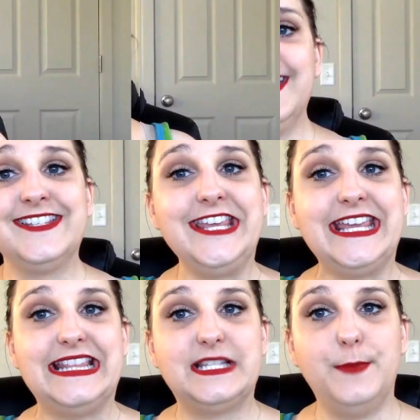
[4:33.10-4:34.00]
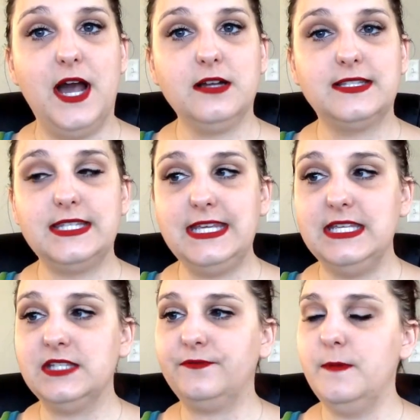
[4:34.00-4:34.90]
Next thing in this box
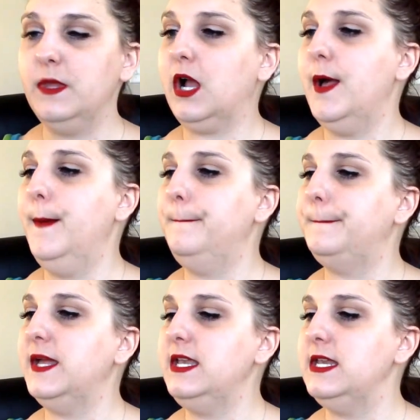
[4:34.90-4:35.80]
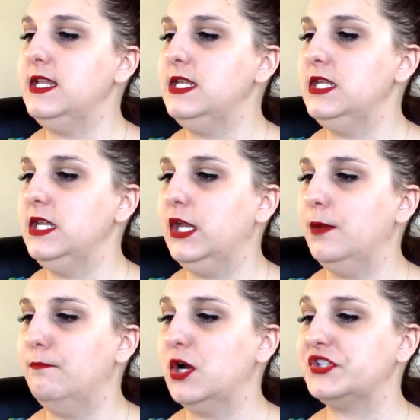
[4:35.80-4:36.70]
is from the
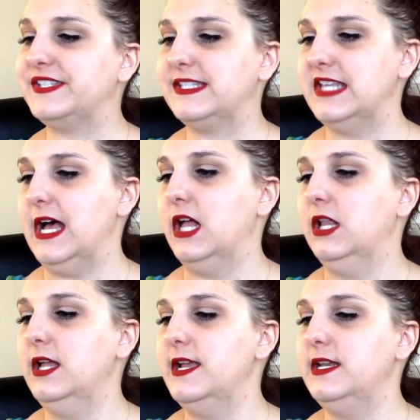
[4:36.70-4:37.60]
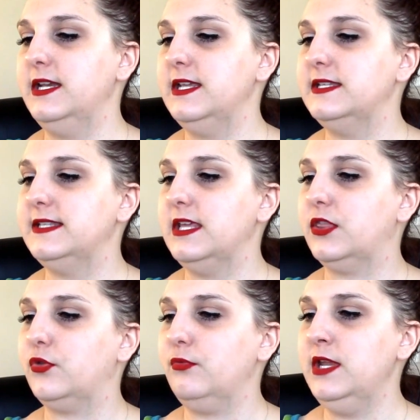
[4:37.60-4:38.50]
company Marcel, and it is a
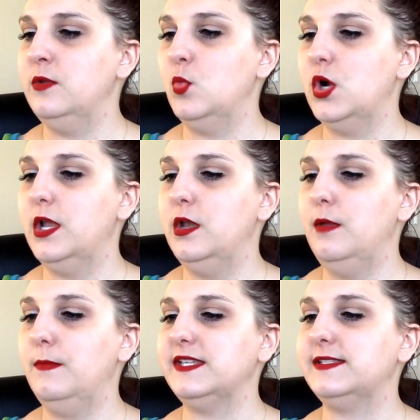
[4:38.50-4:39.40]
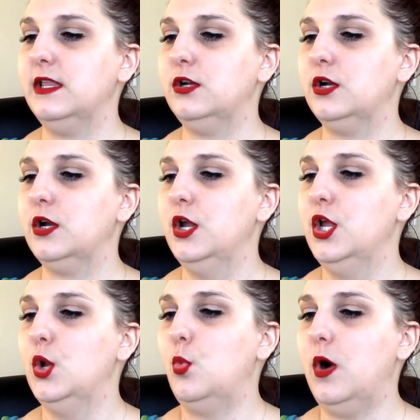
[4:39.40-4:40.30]
3-in-1 micellar
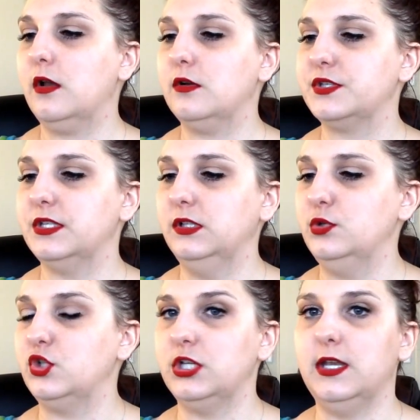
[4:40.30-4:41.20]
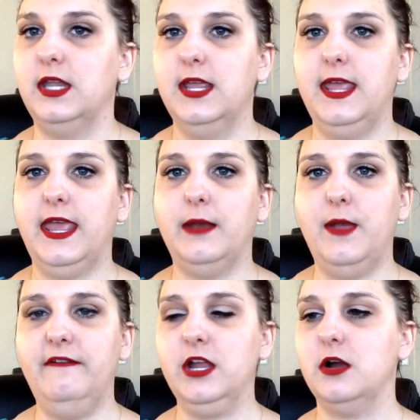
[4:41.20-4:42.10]
water solution, and I'm
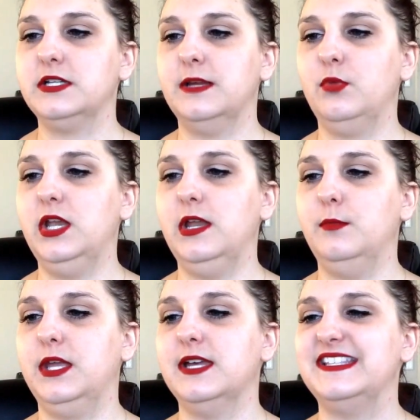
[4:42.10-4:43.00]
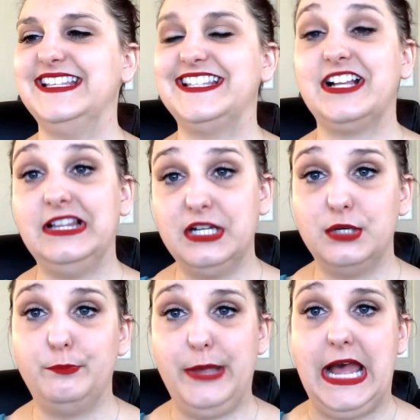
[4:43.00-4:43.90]
having a hard time reading it because it's a
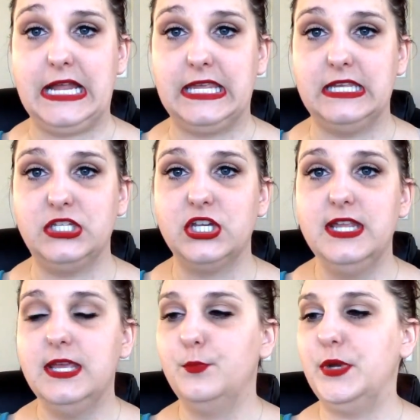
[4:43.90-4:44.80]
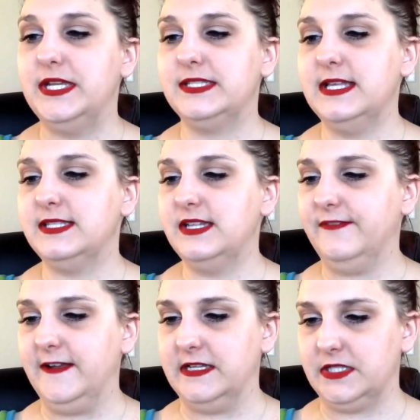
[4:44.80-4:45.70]
clear package, but it says
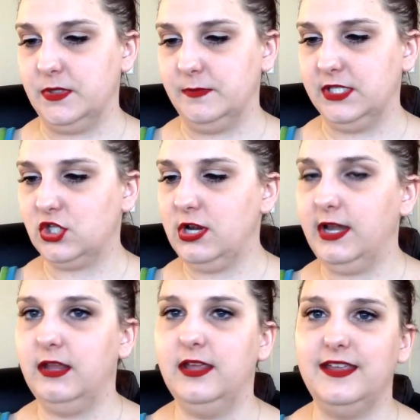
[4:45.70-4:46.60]
stuff on it, so I'm trying to